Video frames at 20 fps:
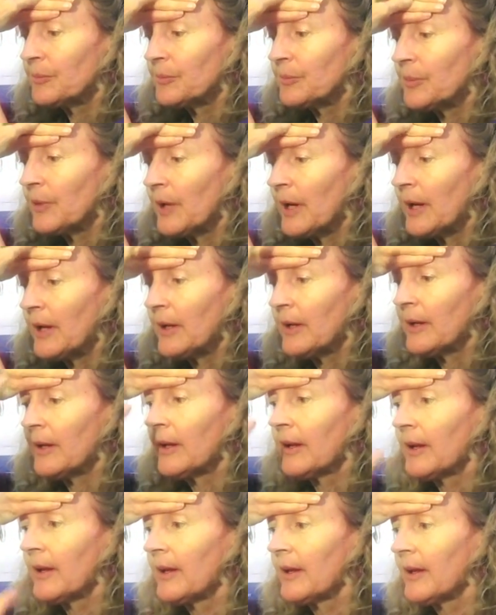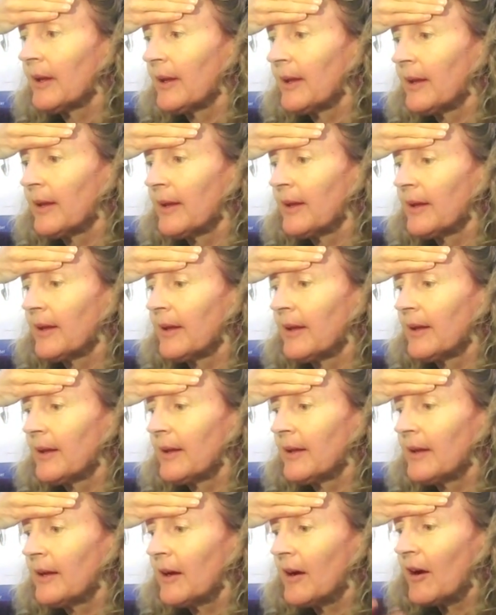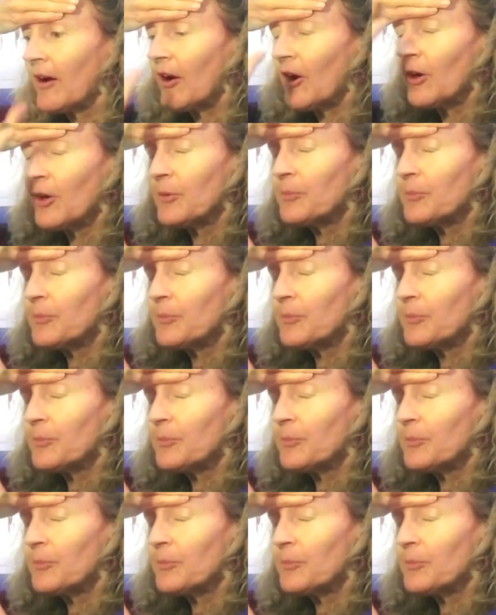brain, our